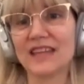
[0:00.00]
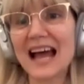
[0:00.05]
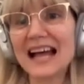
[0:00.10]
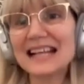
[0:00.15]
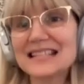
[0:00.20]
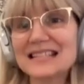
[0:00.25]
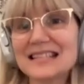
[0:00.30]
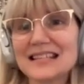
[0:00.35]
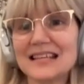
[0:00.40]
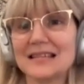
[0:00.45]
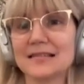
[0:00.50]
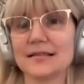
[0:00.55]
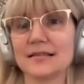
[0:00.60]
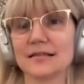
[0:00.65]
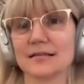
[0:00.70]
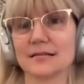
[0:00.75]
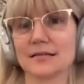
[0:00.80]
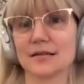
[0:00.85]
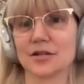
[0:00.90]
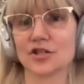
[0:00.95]
That's the easy
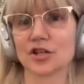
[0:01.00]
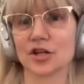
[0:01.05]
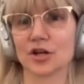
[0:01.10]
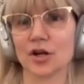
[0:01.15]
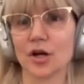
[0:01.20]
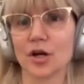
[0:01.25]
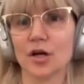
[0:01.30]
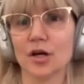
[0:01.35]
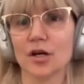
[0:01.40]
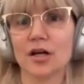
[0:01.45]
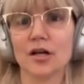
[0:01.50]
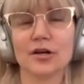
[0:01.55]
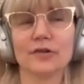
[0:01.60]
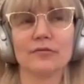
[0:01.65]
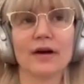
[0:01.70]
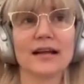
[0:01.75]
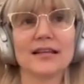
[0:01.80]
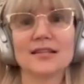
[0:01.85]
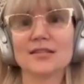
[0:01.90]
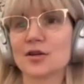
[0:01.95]
decision,
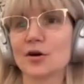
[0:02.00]
right?